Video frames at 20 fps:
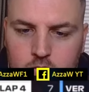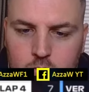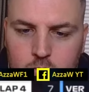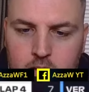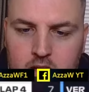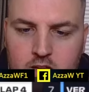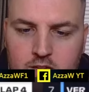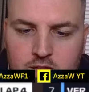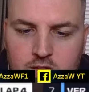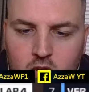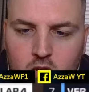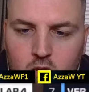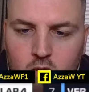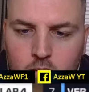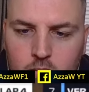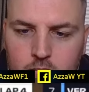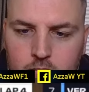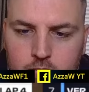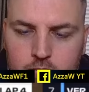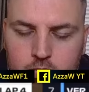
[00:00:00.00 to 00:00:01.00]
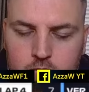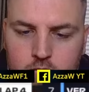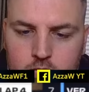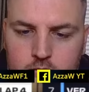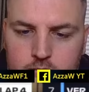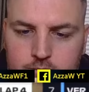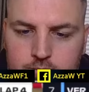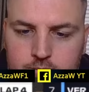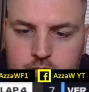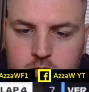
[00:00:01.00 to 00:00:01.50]
P four.
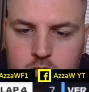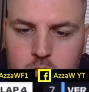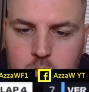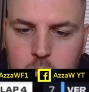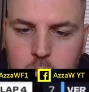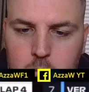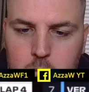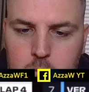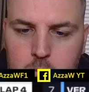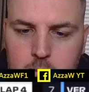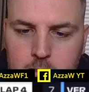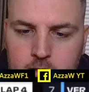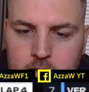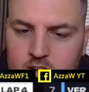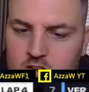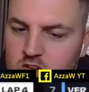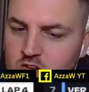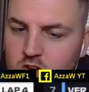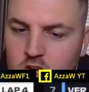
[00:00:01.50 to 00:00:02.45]
This is